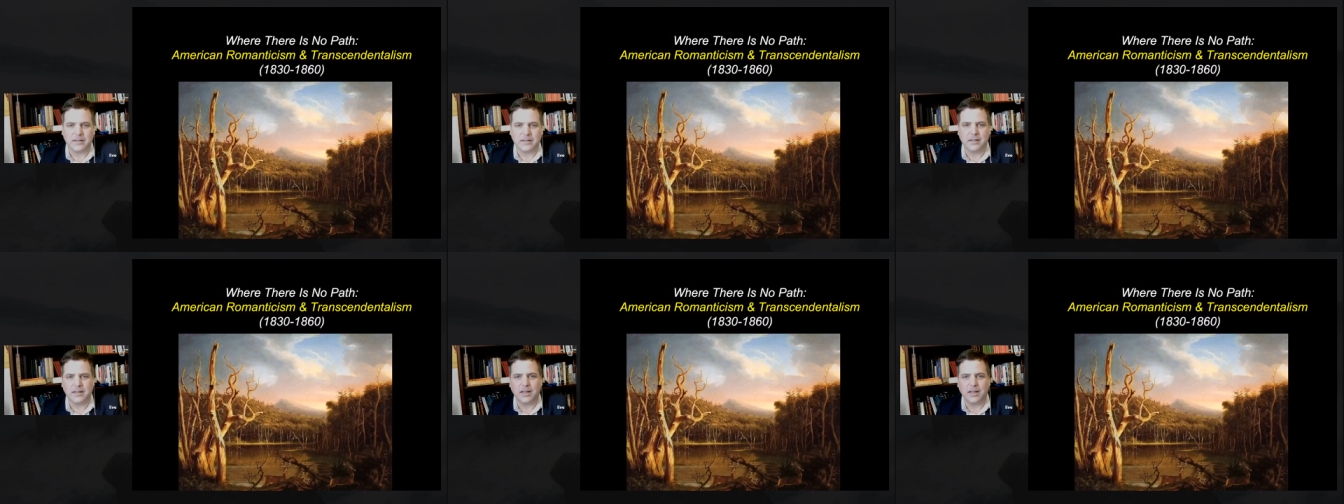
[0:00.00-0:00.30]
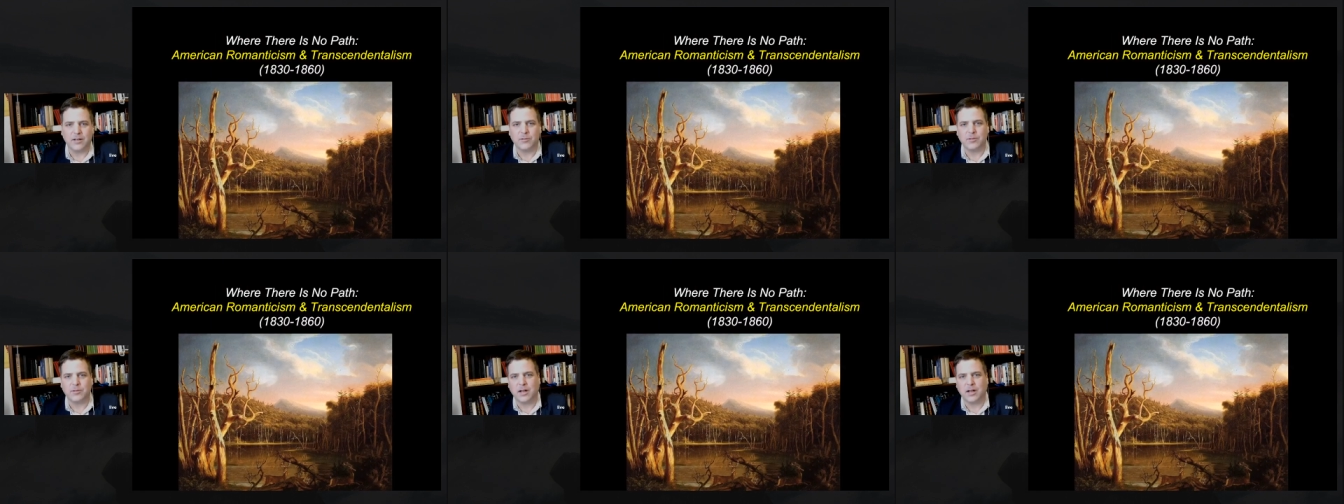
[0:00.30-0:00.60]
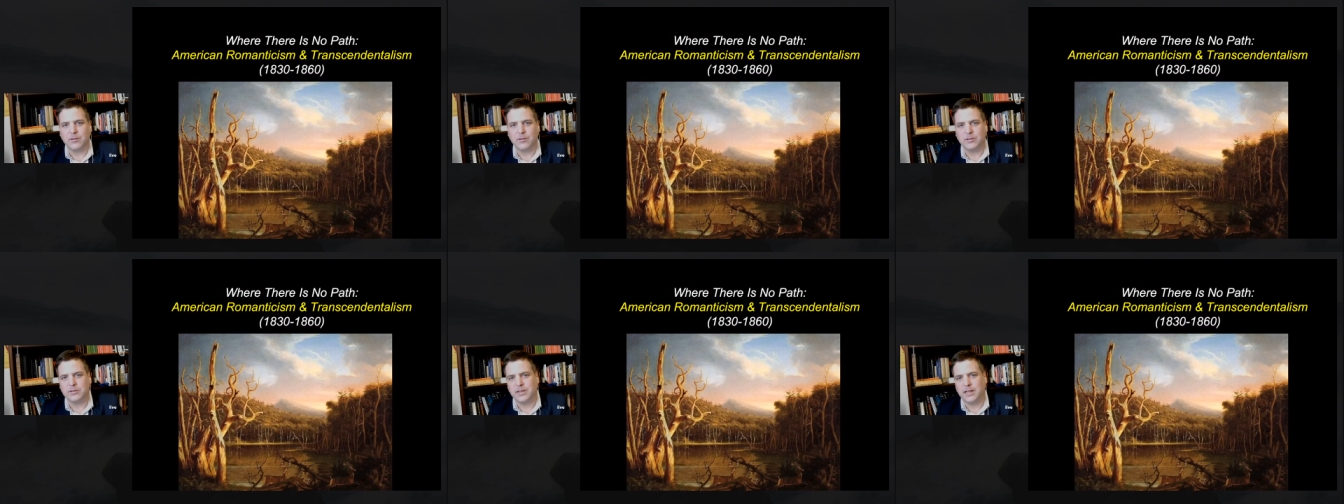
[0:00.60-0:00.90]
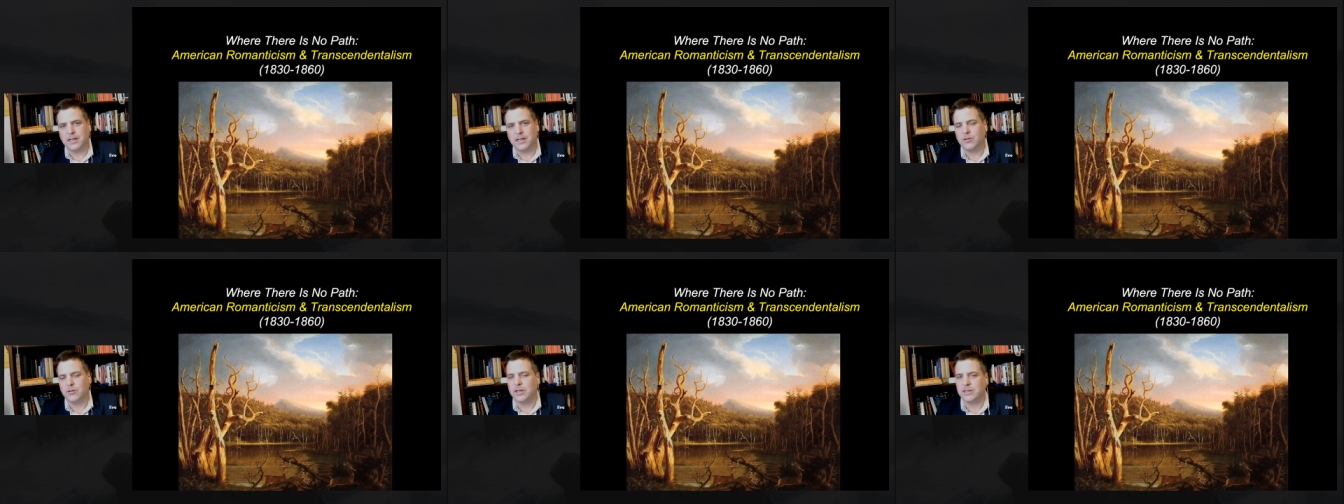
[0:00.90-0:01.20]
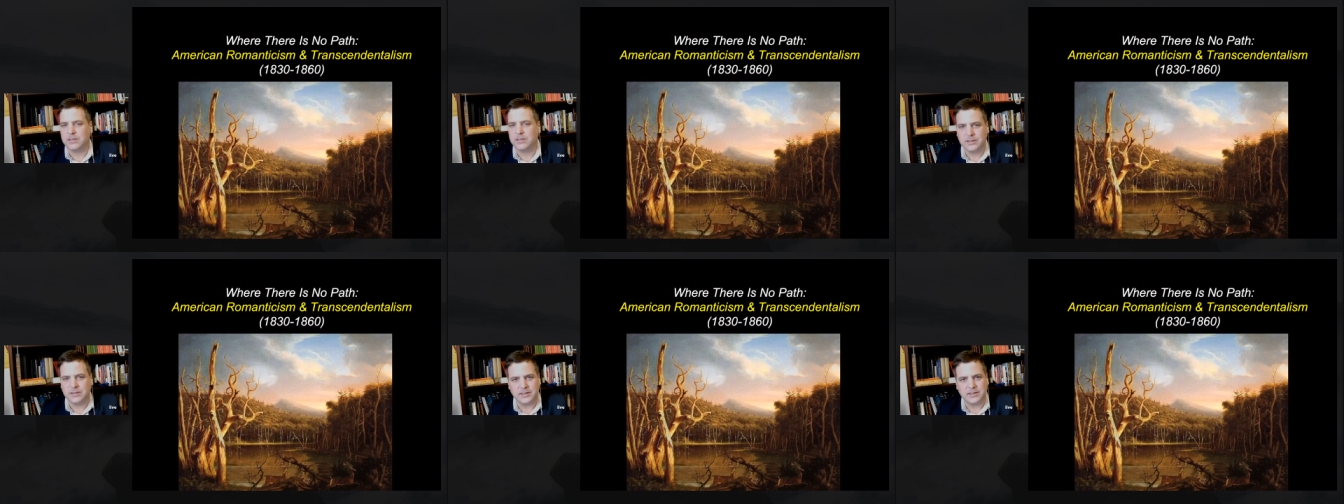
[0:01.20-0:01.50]
think I will take
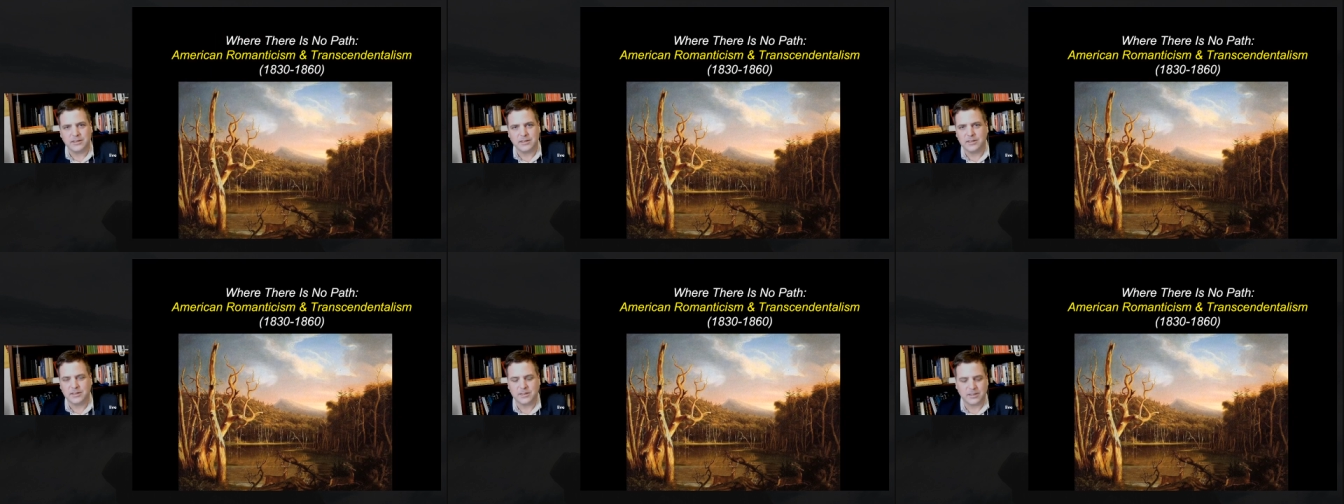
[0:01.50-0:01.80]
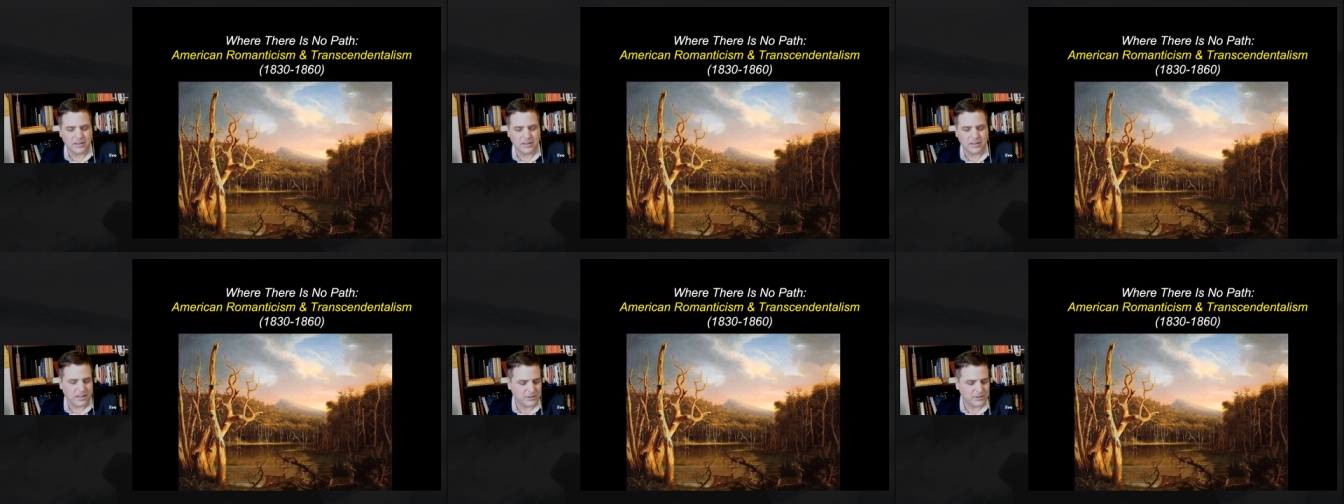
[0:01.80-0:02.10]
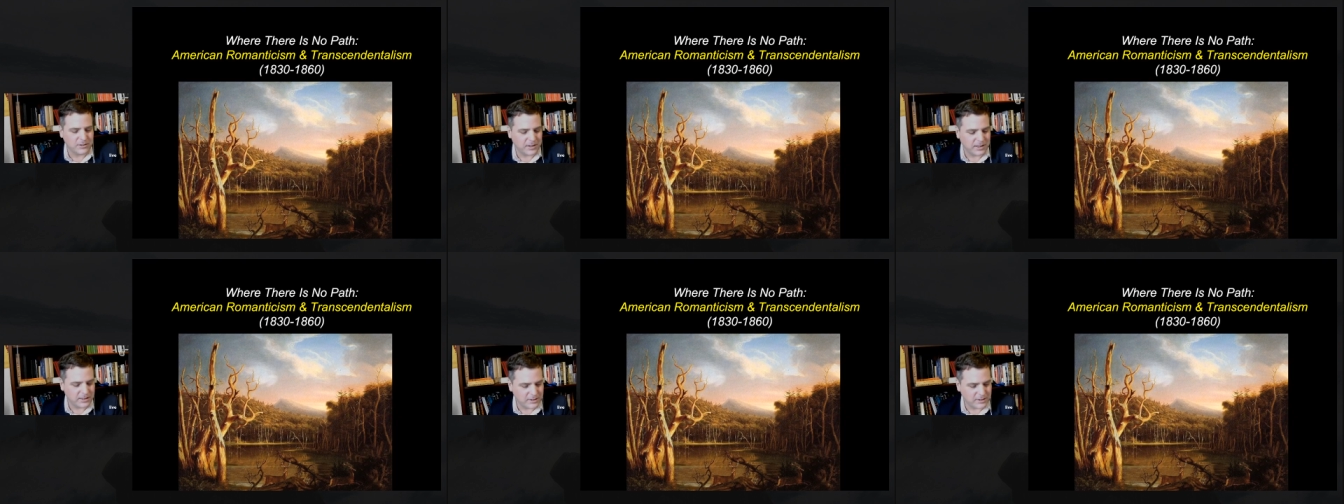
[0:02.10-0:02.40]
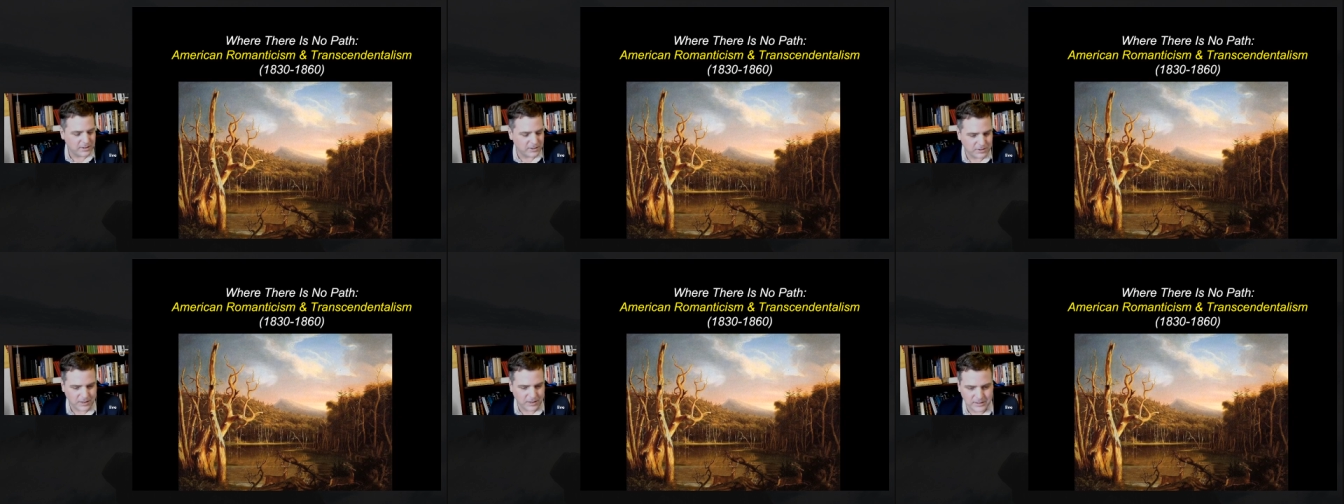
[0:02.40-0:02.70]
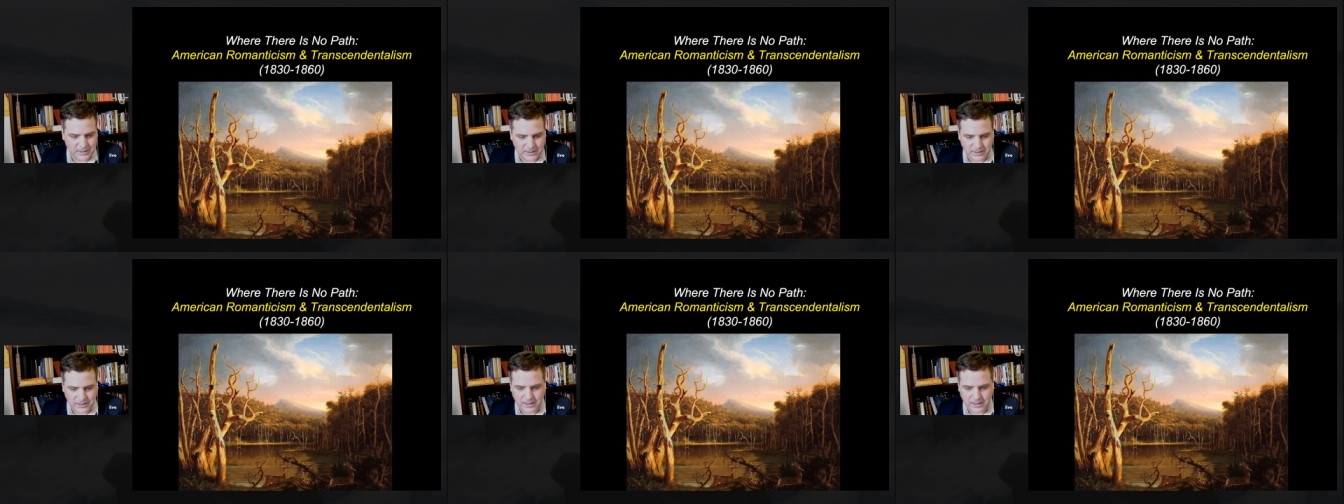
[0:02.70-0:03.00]
questions. It's just an entree into
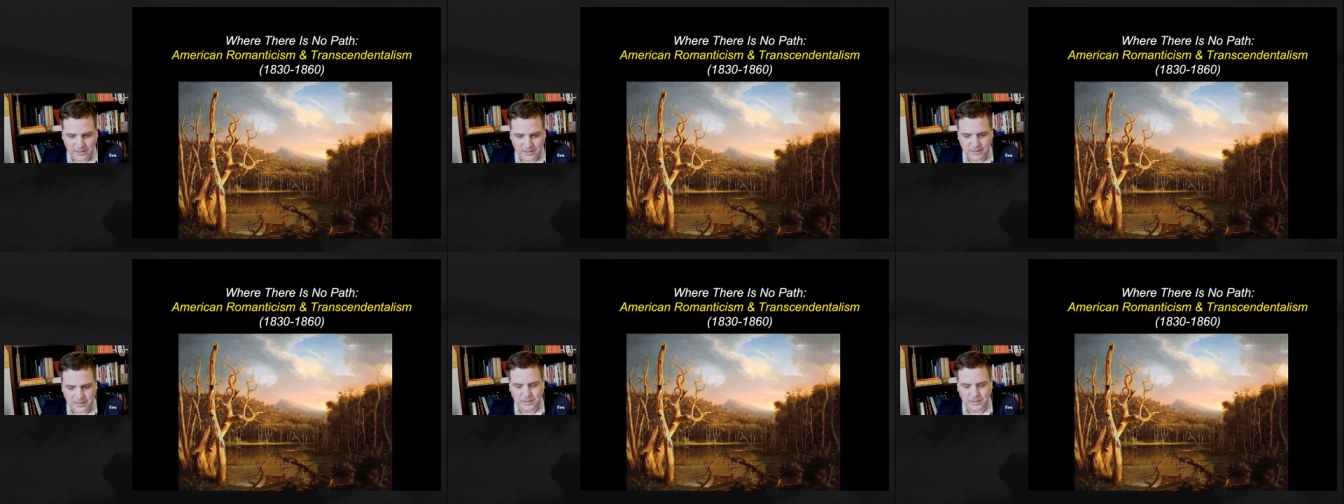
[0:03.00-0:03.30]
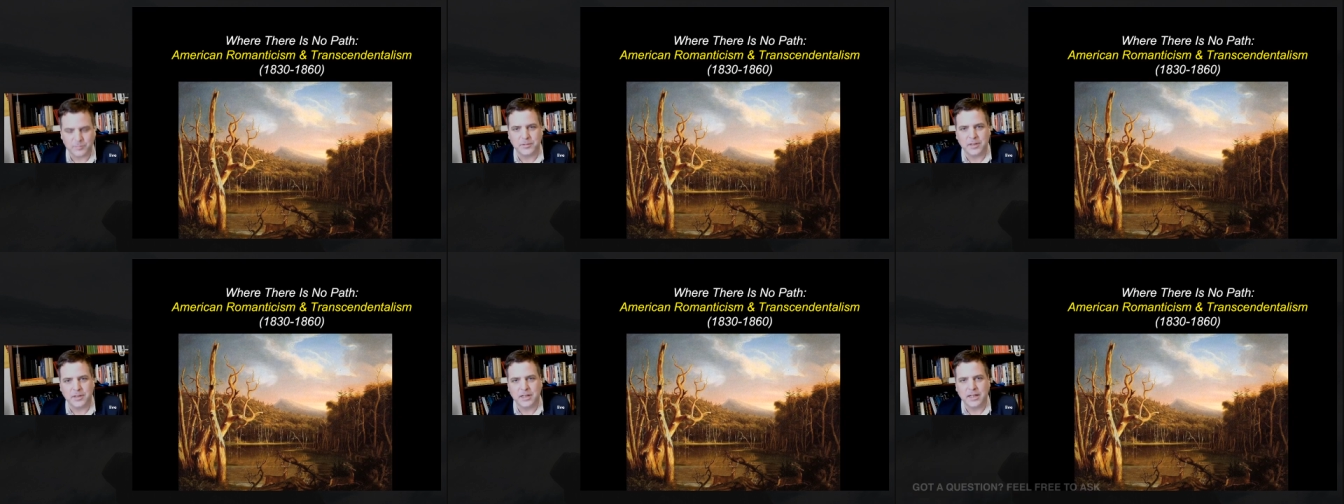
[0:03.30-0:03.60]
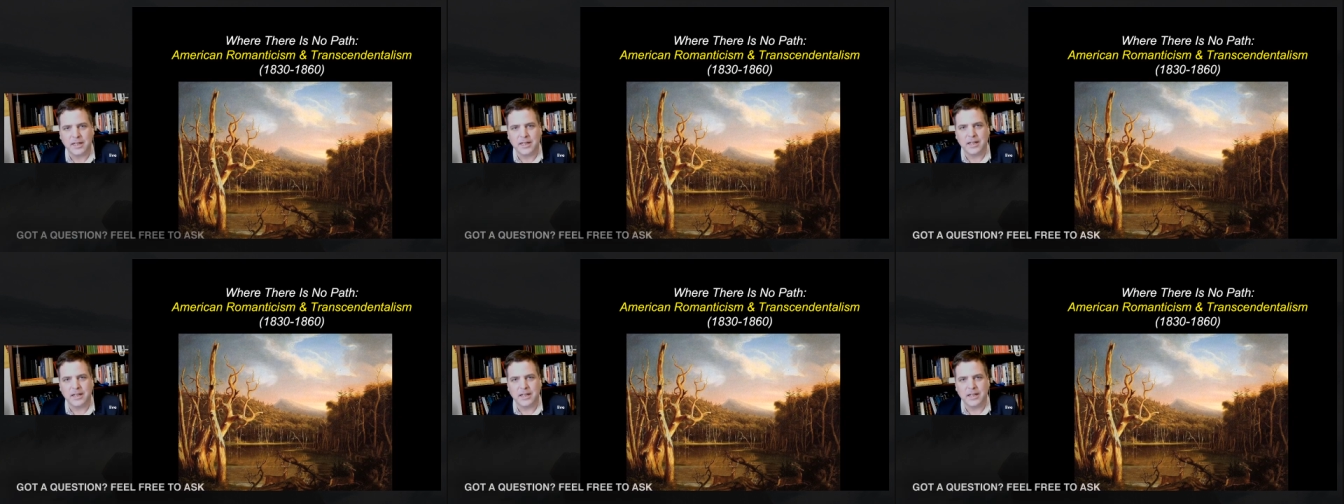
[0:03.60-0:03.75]
transcendentalism